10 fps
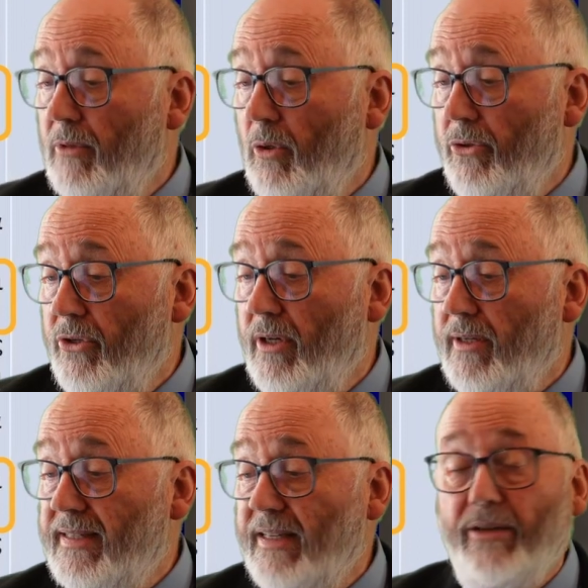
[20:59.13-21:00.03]
Or do you
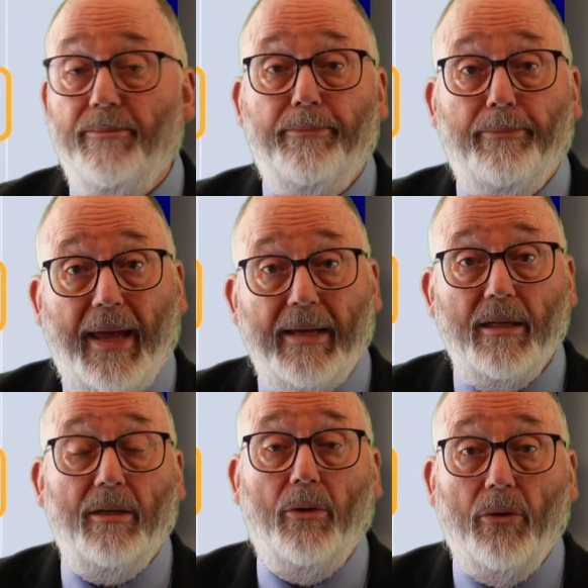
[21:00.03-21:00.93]
not see
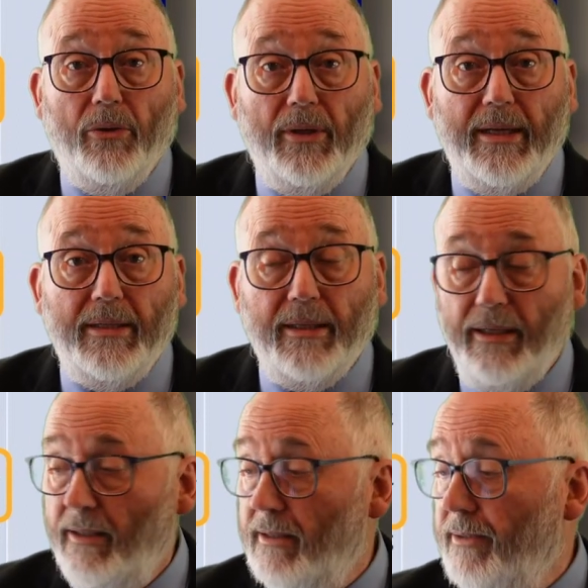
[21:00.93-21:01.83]
panta, all these
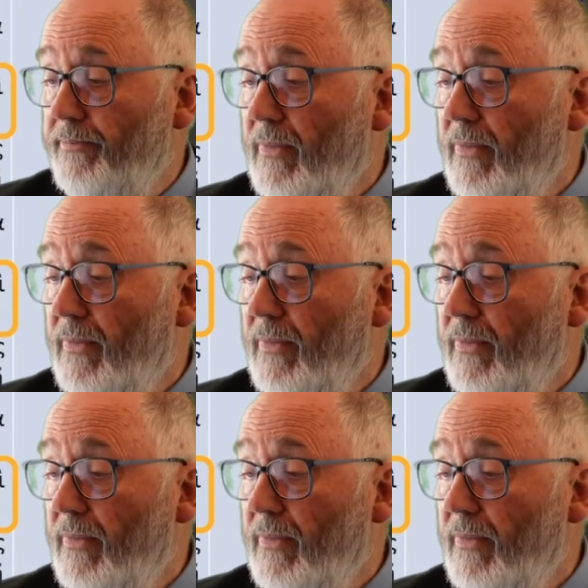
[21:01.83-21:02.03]
things?